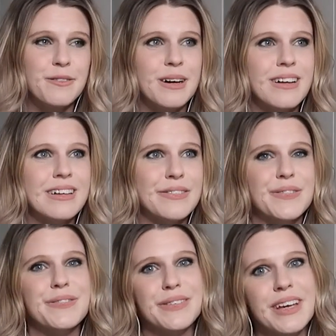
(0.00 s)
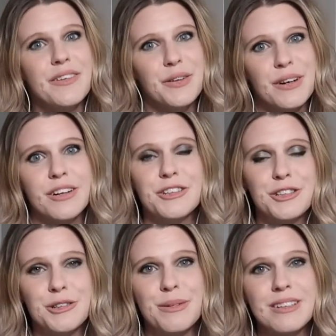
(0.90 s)
Well, if you're on
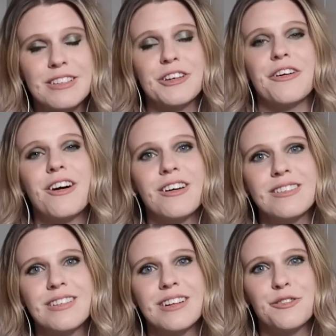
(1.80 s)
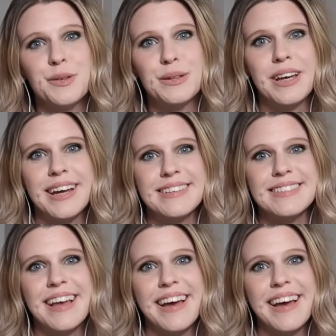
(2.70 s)
YouTube, I'll see you all in a few days.